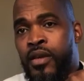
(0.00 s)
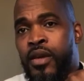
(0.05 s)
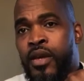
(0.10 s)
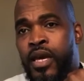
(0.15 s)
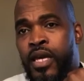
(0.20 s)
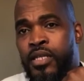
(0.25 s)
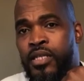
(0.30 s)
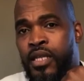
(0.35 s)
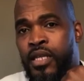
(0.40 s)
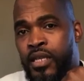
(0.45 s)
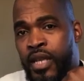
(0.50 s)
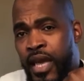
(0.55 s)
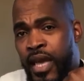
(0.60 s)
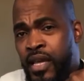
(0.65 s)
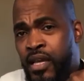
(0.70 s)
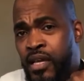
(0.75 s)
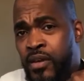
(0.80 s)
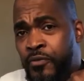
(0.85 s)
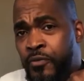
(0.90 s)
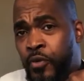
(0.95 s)
Is today
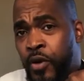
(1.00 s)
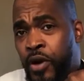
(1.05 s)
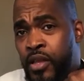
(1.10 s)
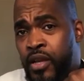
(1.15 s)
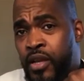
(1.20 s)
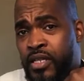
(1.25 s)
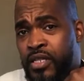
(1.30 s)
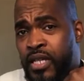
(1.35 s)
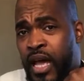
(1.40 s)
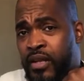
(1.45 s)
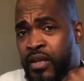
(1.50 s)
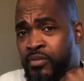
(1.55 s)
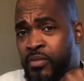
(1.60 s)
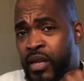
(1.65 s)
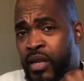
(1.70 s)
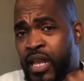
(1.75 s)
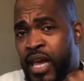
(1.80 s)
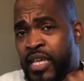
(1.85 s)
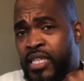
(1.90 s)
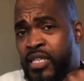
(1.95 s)
good for you? Because my
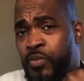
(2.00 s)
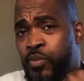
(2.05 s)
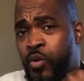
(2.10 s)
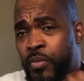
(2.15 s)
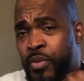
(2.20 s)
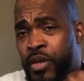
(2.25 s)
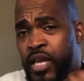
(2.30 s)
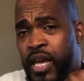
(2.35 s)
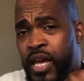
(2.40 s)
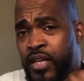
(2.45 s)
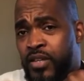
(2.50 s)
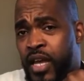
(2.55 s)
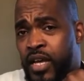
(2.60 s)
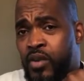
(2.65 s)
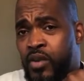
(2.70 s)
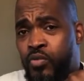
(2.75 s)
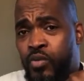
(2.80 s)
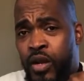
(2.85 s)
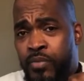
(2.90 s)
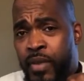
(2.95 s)
last appointment canceled. I
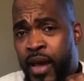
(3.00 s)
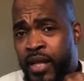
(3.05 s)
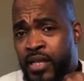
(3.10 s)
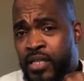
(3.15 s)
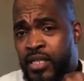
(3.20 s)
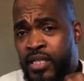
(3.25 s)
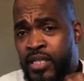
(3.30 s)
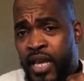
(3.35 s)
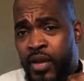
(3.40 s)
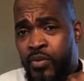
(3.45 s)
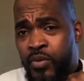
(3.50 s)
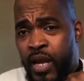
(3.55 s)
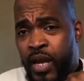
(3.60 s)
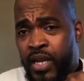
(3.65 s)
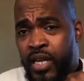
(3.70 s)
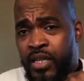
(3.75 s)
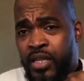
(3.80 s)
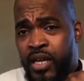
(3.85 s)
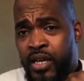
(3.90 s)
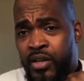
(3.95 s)
can run by today when I
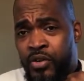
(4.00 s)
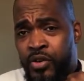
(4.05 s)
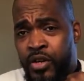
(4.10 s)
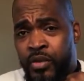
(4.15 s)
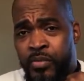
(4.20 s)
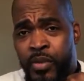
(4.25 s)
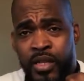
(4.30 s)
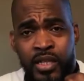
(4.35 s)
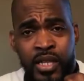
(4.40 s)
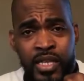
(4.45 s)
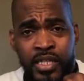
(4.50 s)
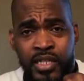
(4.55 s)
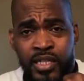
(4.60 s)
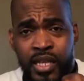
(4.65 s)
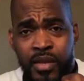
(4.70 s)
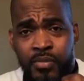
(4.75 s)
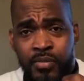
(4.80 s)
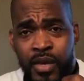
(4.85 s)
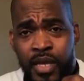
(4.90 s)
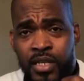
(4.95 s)
get done here in about the next
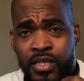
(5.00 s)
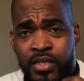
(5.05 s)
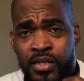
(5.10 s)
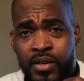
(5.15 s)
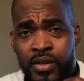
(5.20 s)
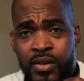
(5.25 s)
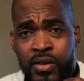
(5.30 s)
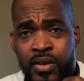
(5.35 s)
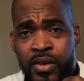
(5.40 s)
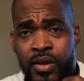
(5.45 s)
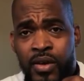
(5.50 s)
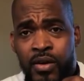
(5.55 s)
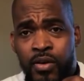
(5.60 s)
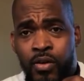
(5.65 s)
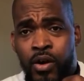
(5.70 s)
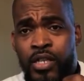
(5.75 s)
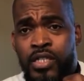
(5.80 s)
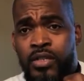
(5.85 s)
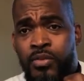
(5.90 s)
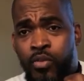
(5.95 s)
10 minutes.
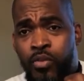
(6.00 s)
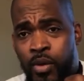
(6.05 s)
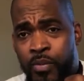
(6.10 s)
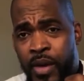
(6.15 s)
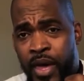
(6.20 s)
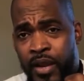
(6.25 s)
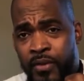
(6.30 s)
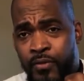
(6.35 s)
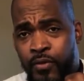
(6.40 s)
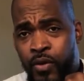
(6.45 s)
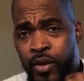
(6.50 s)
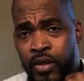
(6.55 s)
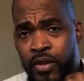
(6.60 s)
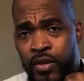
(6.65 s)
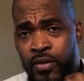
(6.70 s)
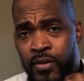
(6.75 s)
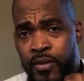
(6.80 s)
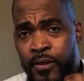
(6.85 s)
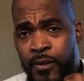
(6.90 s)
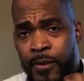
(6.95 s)
Or is tomorrow better for you?
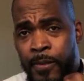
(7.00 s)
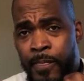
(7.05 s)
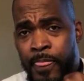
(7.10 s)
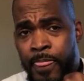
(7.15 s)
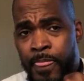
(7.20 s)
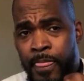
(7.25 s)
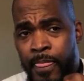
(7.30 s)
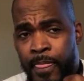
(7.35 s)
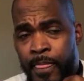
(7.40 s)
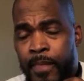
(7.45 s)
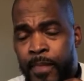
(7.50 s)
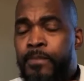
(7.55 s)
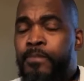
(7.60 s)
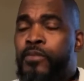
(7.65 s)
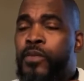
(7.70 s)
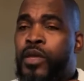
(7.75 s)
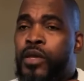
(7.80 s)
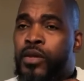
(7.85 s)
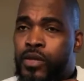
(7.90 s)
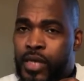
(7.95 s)

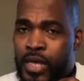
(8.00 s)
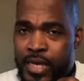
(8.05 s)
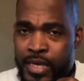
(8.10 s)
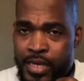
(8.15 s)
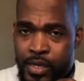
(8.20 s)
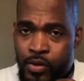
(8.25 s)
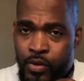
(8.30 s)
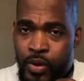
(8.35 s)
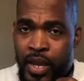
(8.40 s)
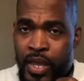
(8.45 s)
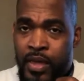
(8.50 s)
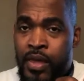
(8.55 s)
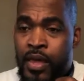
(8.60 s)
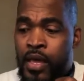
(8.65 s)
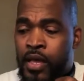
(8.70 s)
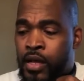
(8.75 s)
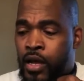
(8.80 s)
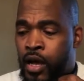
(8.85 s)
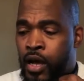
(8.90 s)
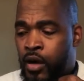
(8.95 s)
Okay, great.
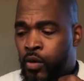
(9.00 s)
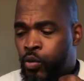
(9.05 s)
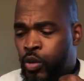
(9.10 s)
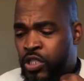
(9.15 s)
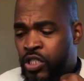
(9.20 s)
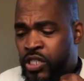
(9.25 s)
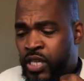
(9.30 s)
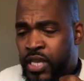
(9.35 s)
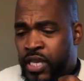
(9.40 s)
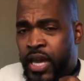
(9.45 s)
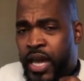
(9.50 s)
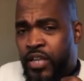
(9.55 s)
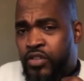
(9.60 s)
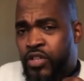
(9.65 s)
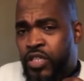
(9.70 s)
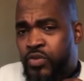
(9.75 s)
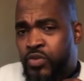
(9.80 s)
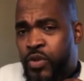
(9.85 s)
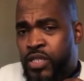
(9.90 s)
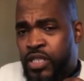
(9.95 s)
What you said your
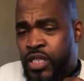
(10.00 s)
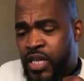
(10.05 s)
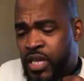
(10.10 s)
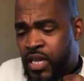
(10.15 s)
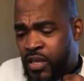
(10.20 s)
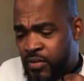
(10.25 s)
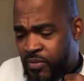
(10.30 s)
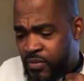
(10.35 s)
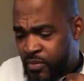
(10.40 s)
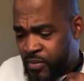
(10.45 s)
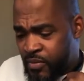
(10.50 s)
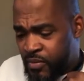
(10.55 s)
address was again?